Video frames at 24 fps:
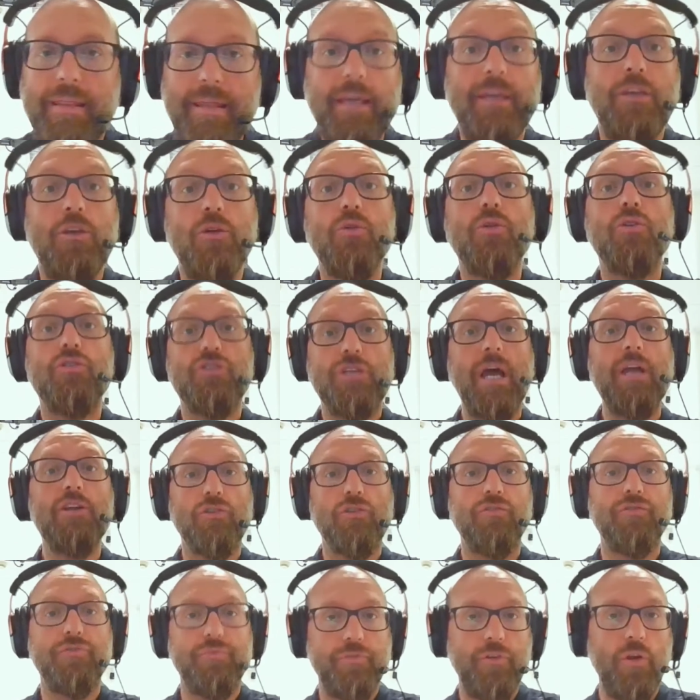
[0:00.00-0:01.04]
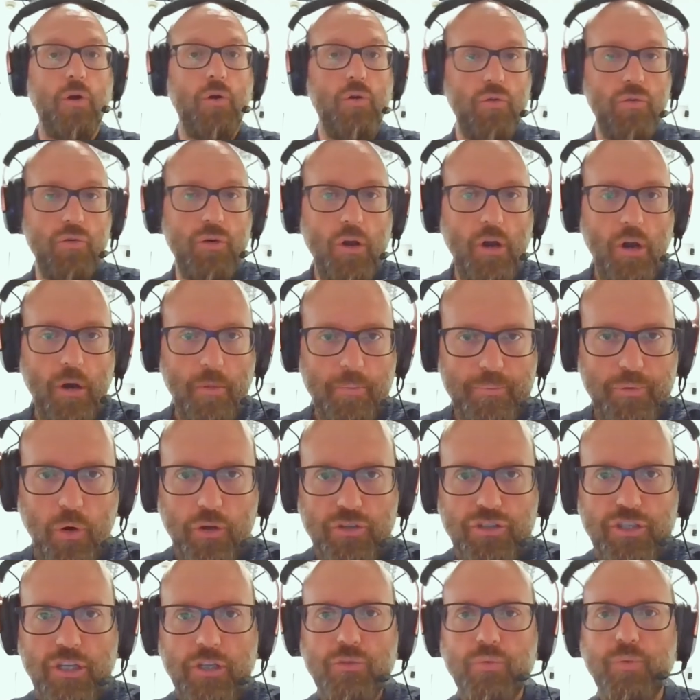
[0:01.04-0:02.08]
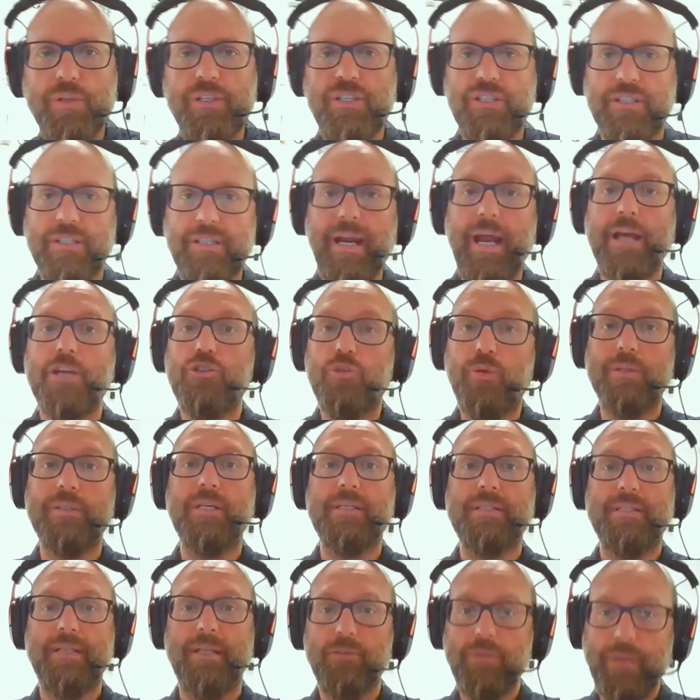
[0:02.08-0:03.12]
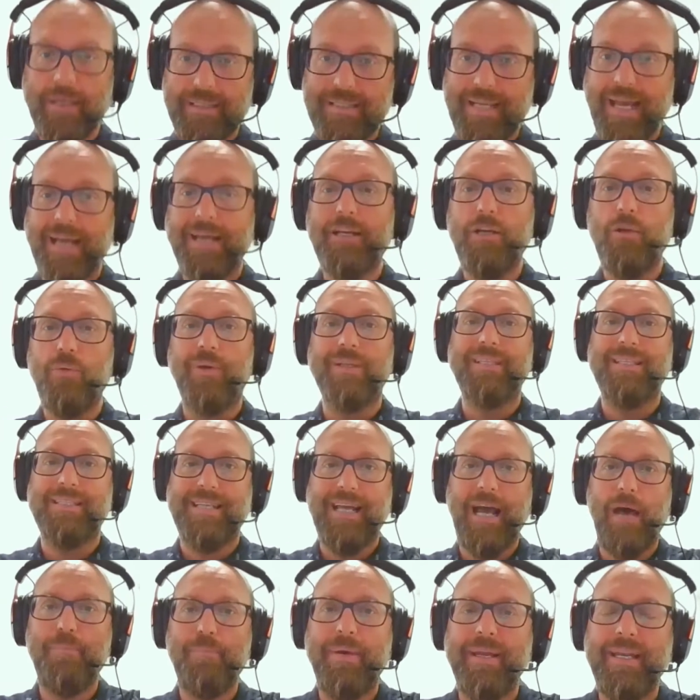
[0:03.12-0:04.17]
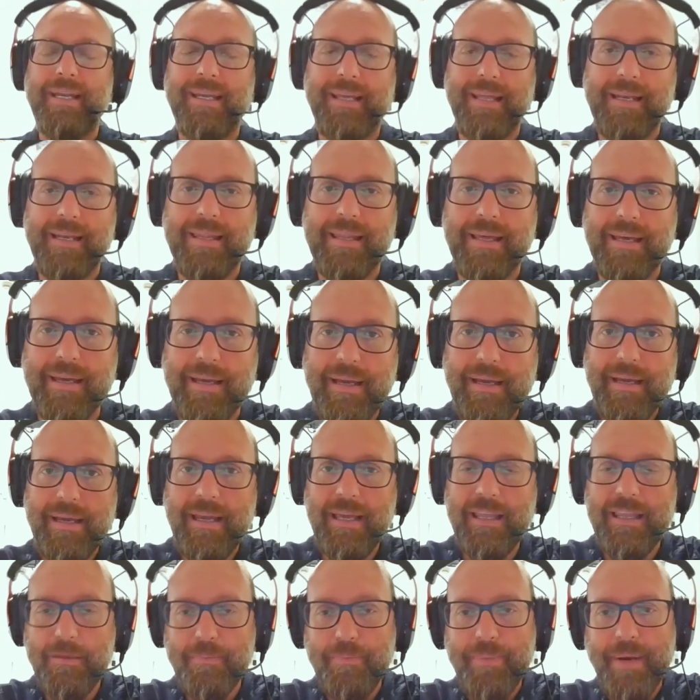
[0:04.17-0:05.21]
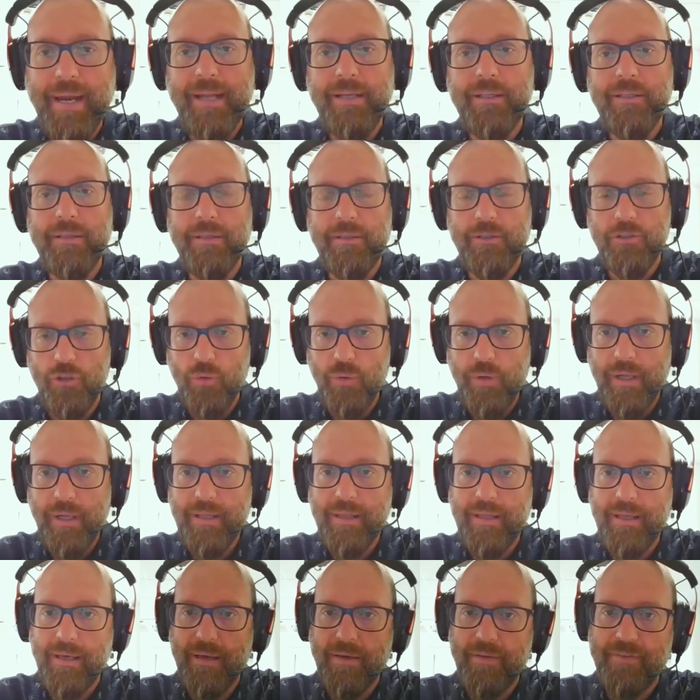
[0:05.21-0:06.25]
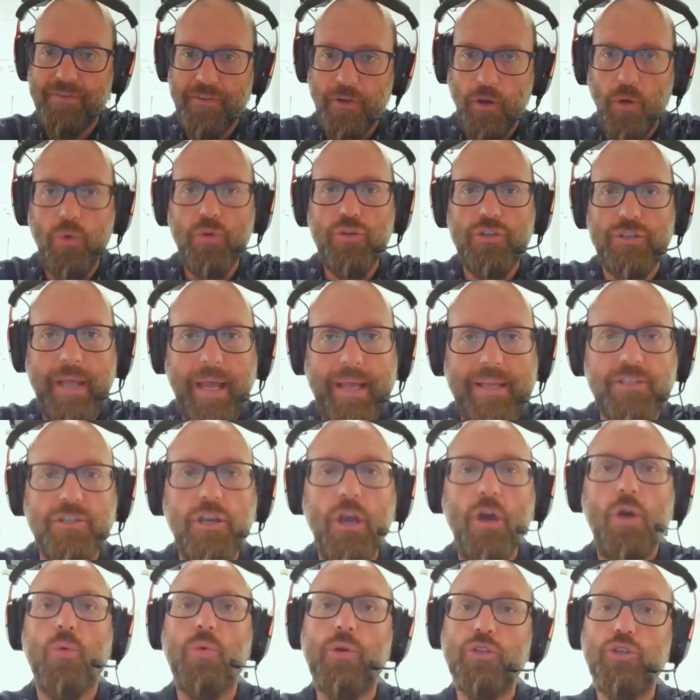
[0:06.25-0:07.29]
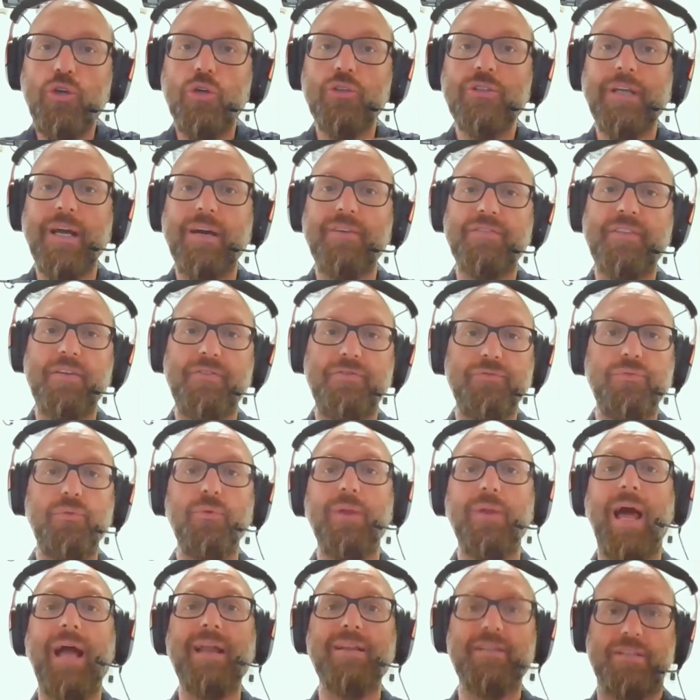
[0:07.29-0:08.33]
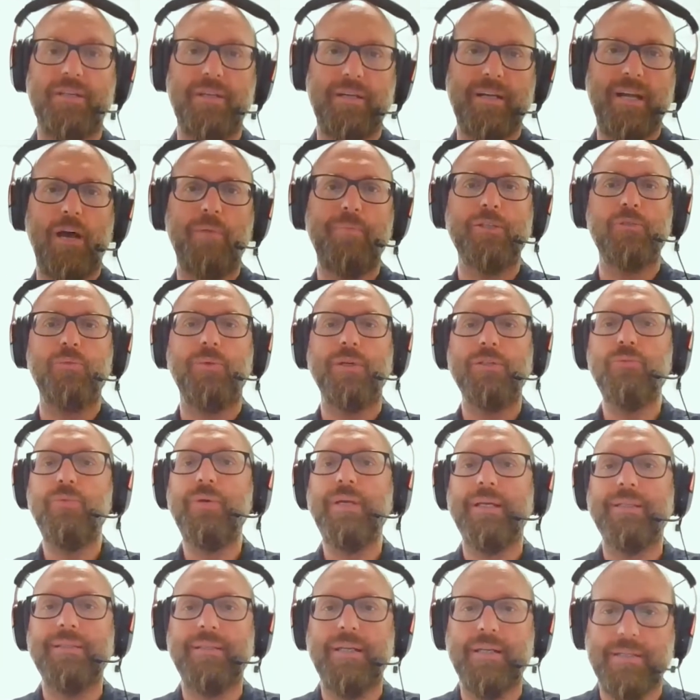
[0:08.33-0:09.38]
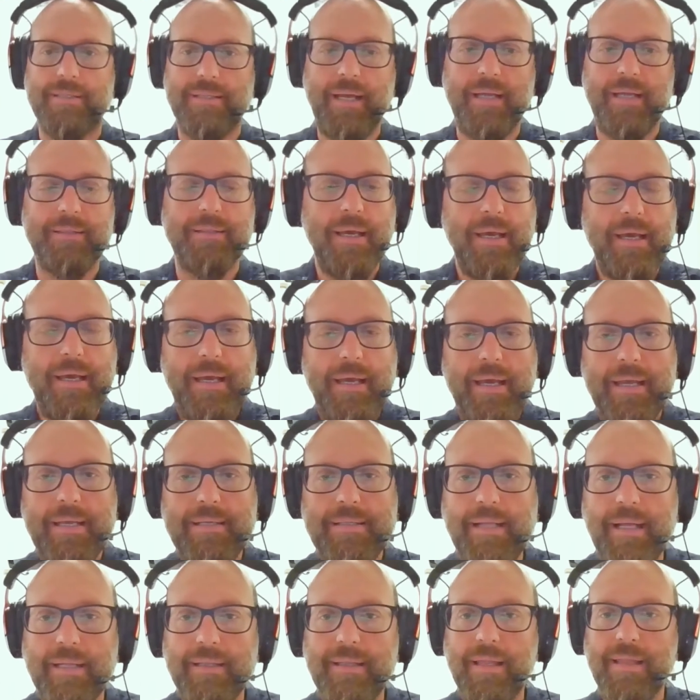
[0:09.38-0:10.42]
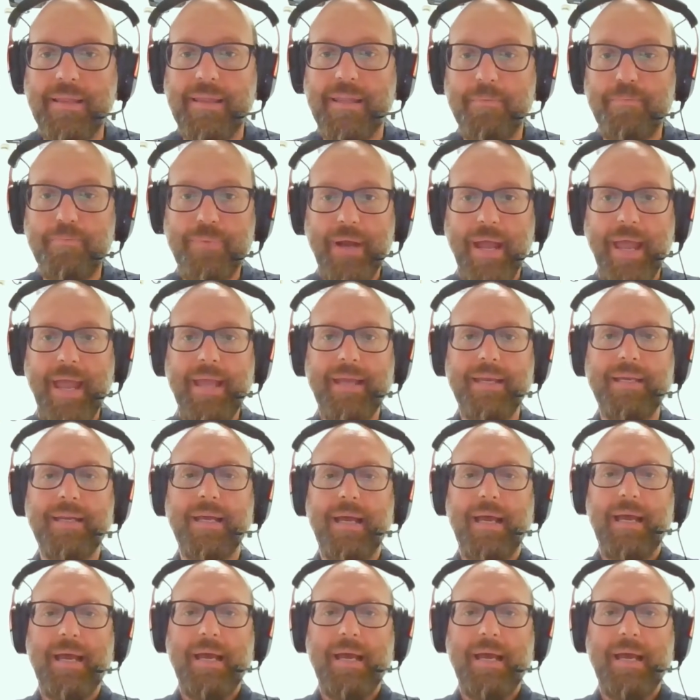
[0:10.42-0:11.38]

Neuroscience of Flow project, which tries to understand exactly what is happening in the brain during the flow stage. We don't have the full answer now, but what we understand is that the brain